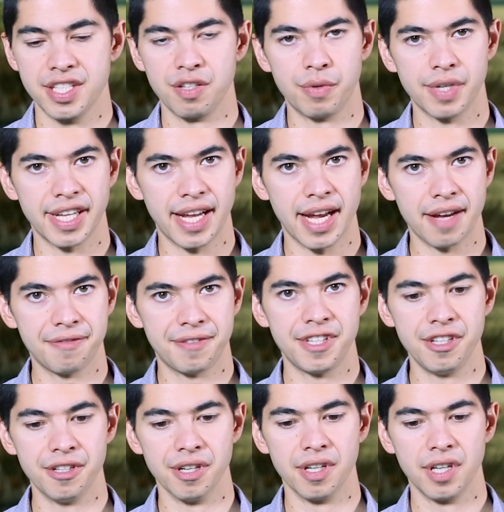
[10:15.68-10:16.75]
So what I have
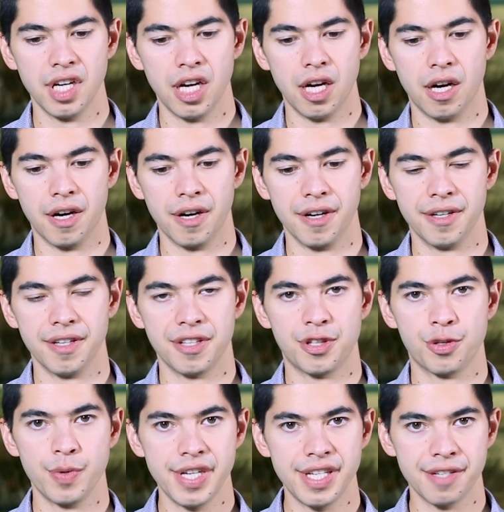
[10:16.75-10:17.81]
here are
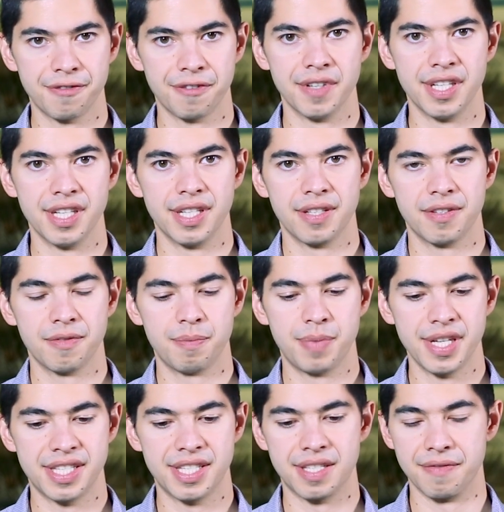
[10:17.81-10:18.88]
3 different
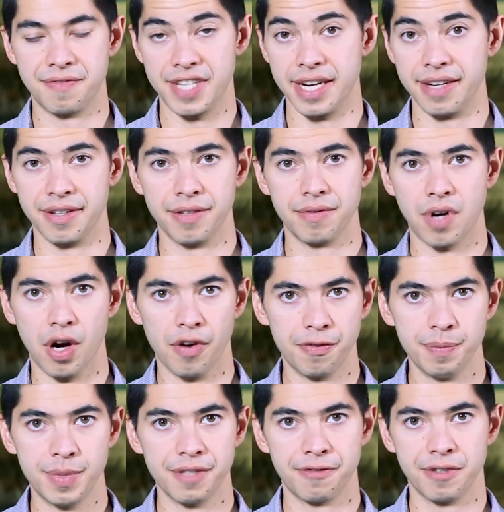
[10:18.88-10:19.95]
pieces of data, all
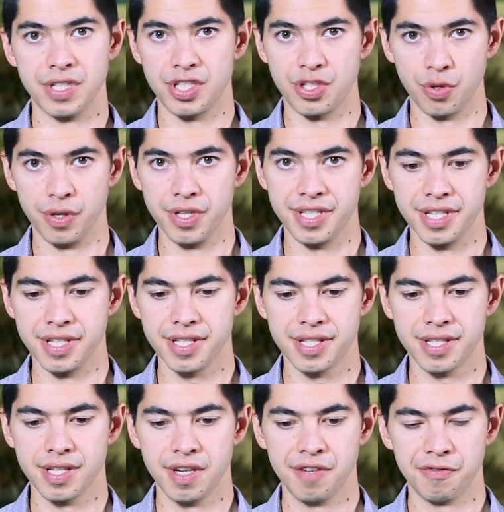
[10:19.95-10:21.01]
from different
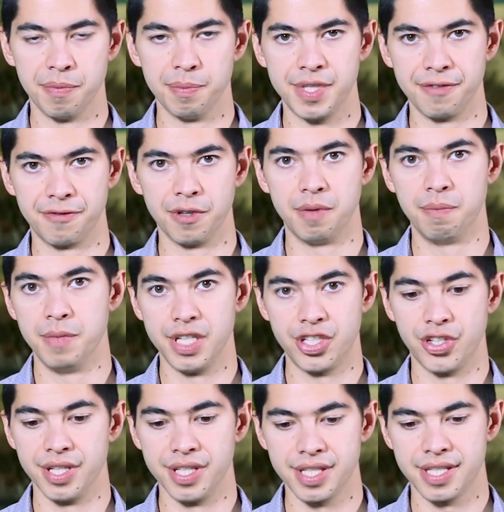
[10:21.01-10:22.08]
sources, from different
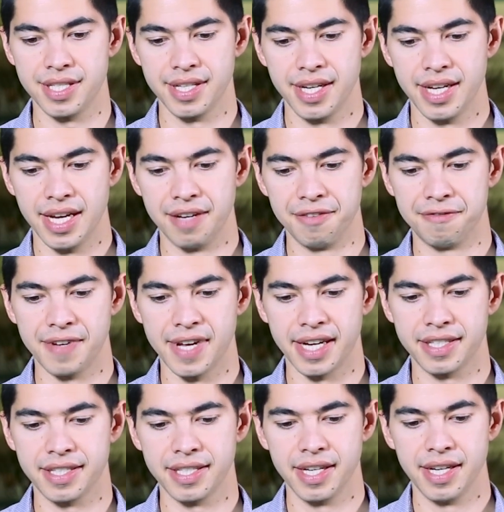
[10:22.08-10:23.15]
missions. In
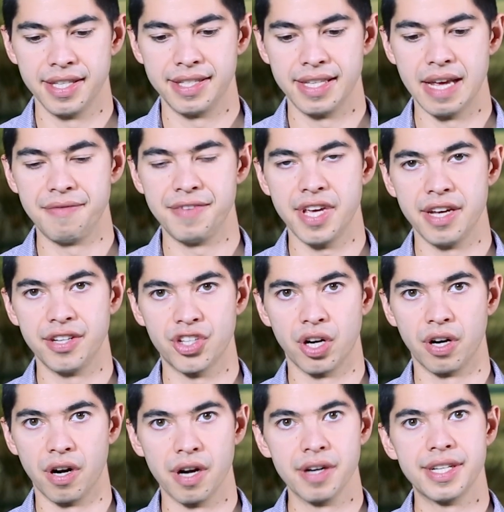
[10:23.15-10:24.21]
fact, the
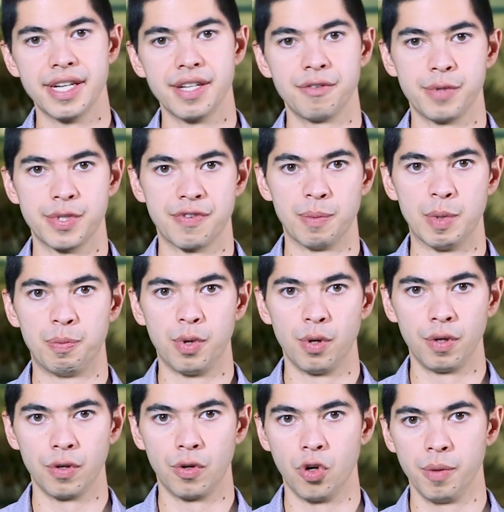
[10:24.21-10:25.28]
AVHRR data was from a
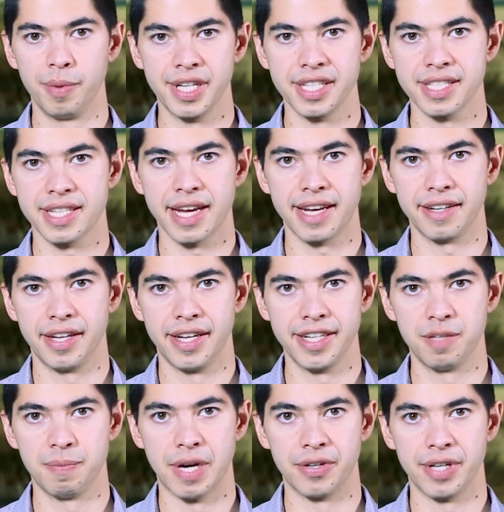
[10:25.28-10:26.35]
polar orbiting
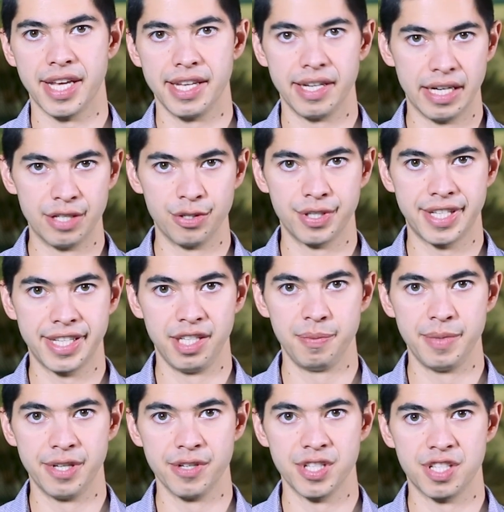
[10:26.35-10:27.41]
satellite about 800
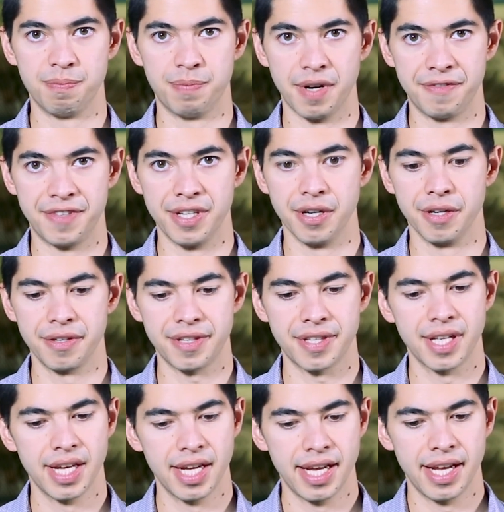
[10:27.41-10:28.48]
kilometers above the
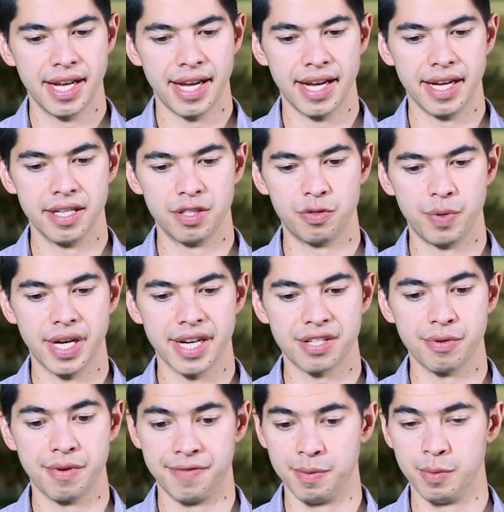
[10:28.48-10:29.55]
Earth, and we
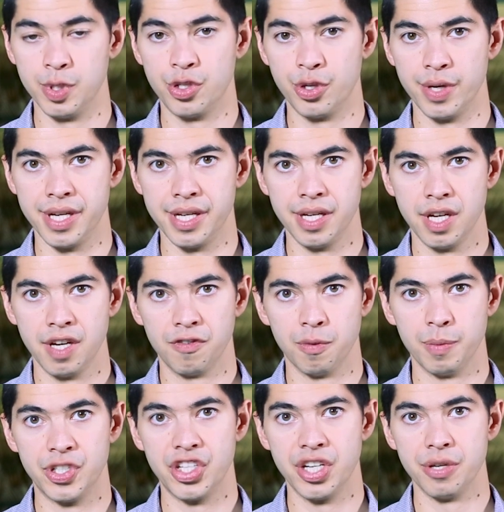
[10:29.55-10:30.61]
also have imagery
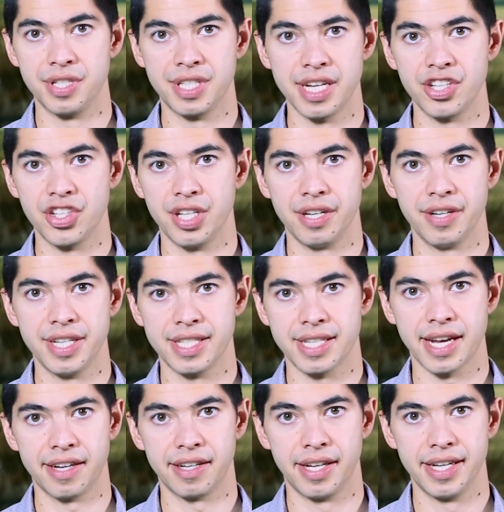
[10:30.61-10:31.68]
from a geostationary
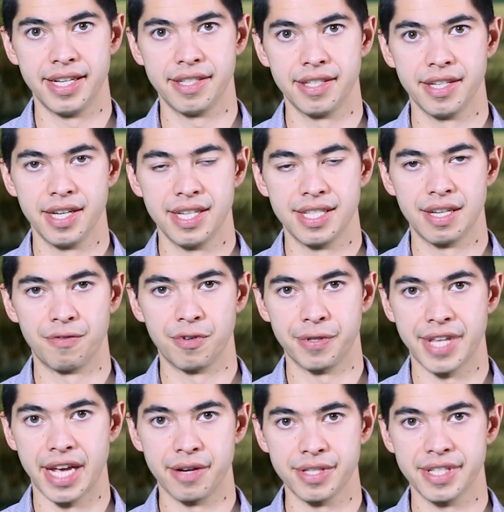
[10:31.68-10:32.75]
satellite several
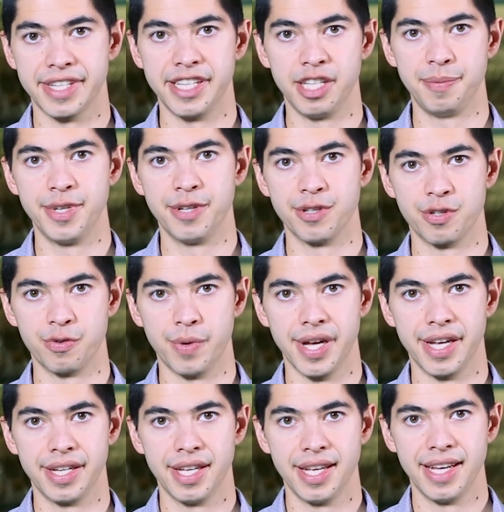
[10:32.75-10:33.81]
thousand kilometers
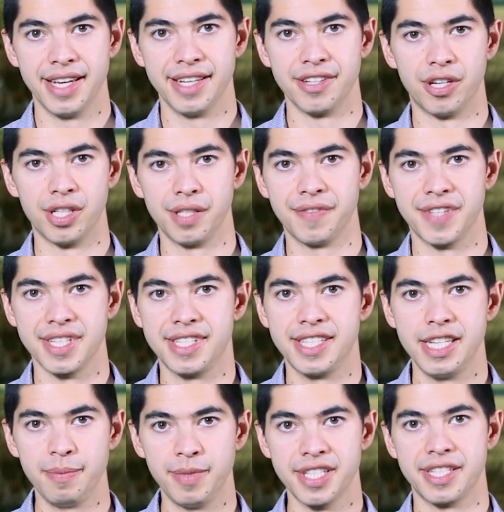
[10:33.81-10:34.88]
away, and all of this
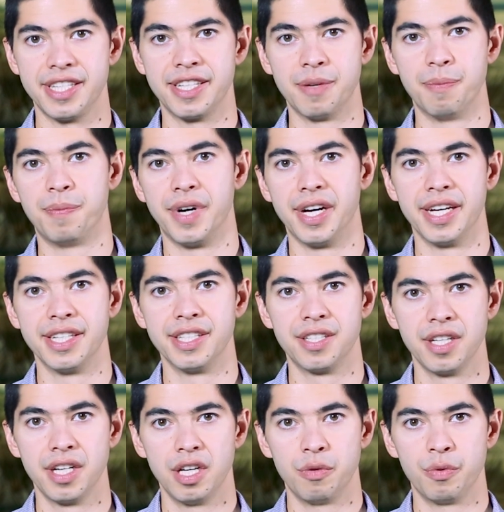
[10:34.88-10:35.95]
seamlessly
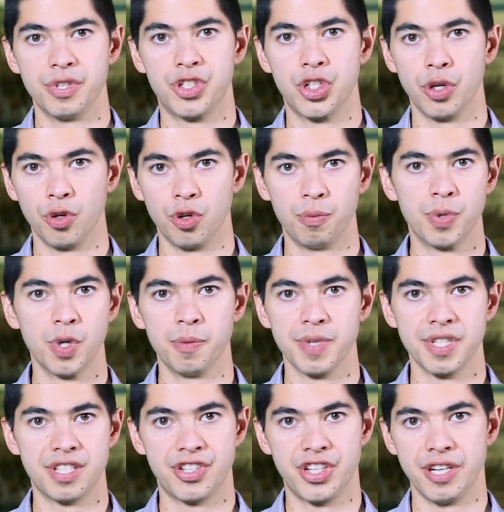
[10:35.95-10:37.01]
combined with general
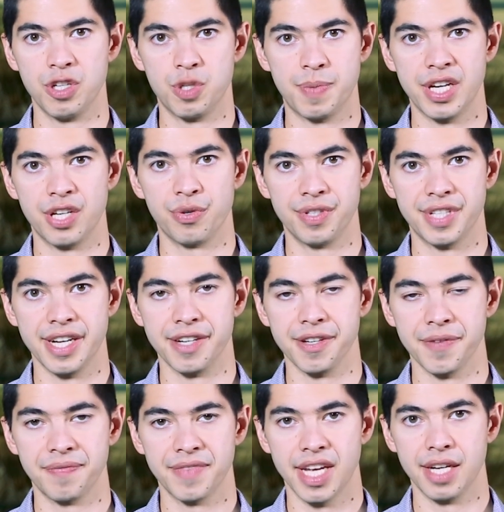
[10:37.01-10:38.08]
purpose geospatial
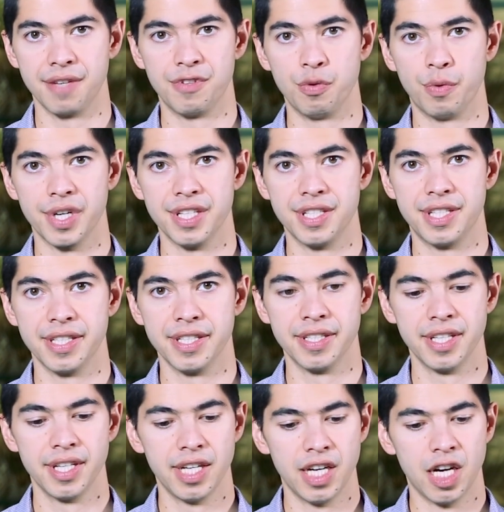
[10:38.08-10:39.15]
data. And if you wanted
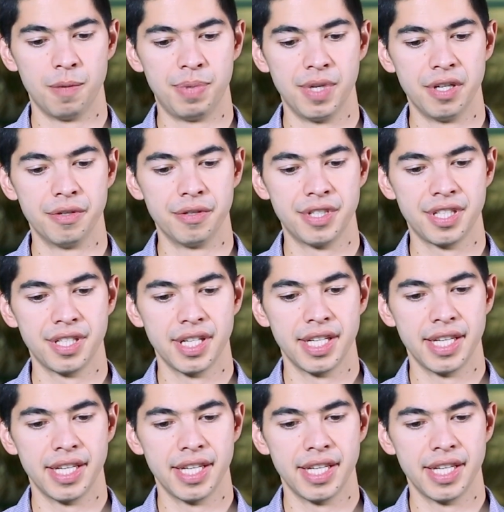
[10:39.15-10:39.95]
to upload